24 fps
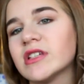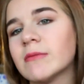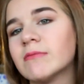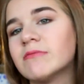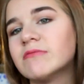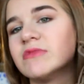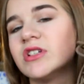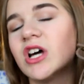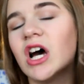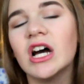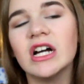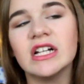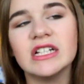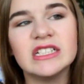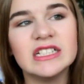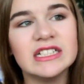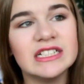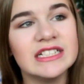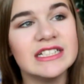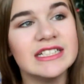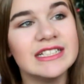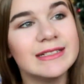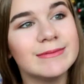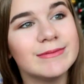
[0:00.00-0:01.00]
I'm not
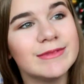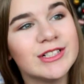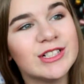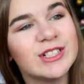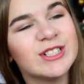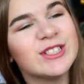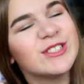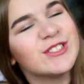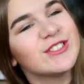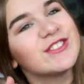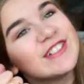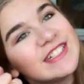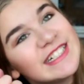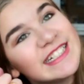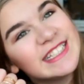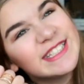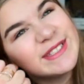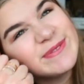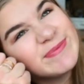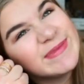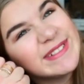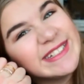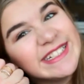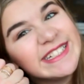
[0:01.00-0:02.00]
getting them till
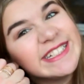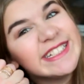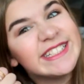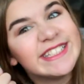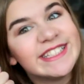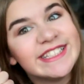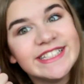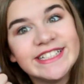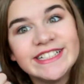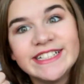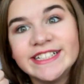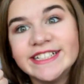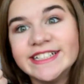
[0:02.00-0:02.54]
Christmas.